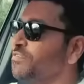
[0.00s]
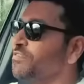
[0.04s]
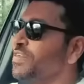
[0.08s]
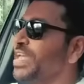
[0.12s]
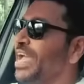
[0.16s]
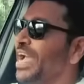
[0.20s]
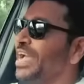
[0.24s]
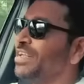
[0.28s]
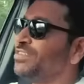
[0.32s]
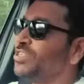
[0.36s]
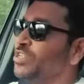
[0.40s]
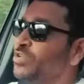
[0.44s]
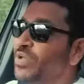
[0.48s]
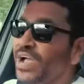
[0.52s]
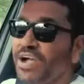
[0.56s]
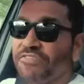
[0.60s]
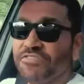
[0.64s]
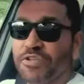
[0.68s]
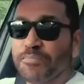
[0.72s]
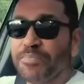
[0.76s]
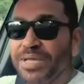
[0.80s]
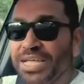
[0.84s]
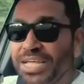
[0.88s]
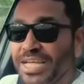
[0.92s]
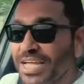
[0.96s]
of gas. You
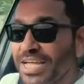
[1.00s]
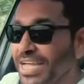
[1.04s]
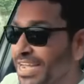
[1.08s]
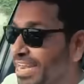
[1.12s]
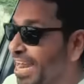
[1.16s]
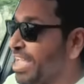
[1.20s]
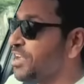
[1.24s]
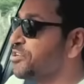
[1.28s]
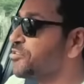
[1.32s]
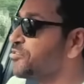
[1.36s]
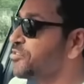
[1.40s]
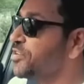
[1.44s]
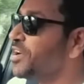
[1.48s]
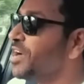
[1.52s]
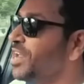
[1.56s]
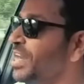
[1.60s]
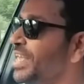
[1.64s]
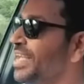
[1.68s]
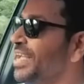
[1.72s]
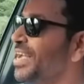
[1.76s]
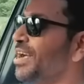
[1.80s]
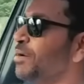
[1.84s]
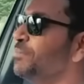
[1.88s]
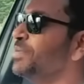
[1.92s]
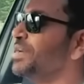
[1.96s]
have to be like
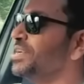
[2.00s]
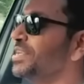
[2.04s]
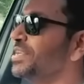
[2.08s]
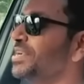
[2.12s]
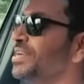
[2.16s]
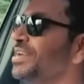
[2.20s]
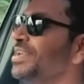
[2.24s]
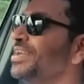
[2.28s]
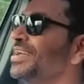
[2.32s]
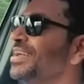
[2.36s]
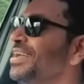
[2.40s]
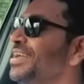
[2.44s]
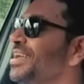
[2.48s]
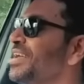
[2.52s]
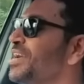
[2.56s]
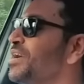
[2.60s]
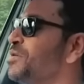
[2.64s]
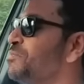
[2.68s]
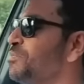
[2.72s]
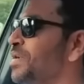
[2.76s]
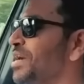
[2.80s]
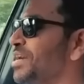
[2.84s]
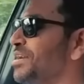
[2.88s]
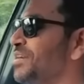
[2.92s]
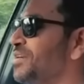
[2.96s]
really committed.
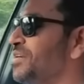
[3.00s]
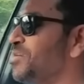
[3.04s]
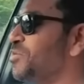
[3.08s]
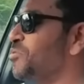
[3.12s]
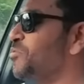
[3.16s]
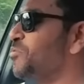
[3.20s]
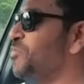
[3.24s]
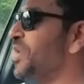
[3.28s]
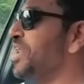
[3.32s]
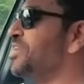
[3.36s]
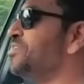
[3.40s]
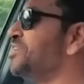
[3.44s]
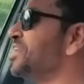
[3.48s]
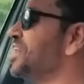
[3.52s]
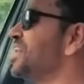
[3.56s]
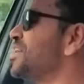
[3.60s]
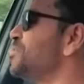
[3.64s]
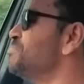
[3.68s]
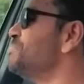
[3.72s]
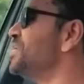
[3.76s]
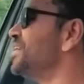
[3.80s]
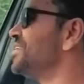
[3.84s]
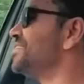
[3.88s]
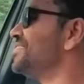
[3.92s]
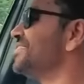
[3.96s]
But when you
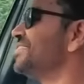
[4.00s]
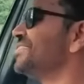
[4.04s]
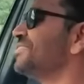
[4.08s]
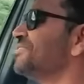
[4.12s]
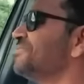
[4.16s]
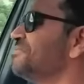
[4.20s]
commit,